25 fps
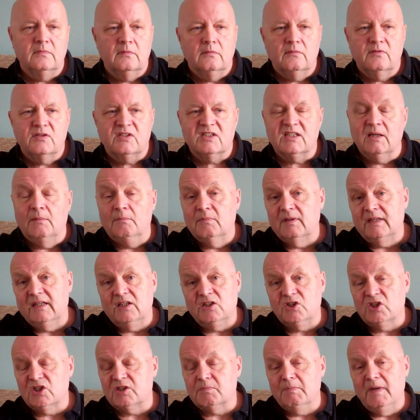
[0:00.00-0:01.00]
Somebody
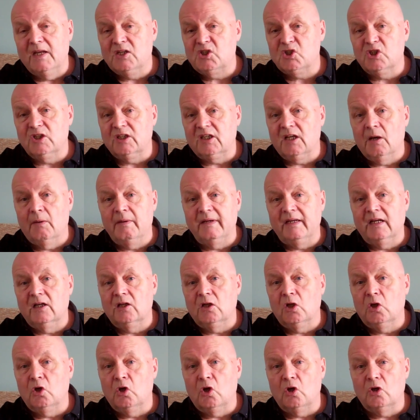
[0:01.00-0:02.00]
just mentioned going
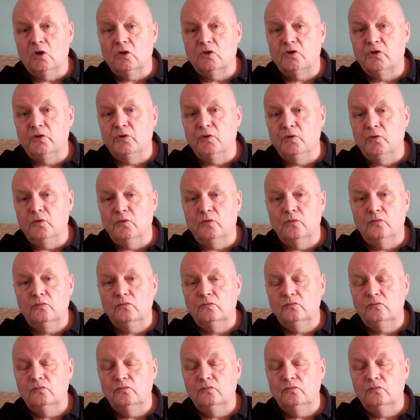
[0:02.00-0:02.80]
along to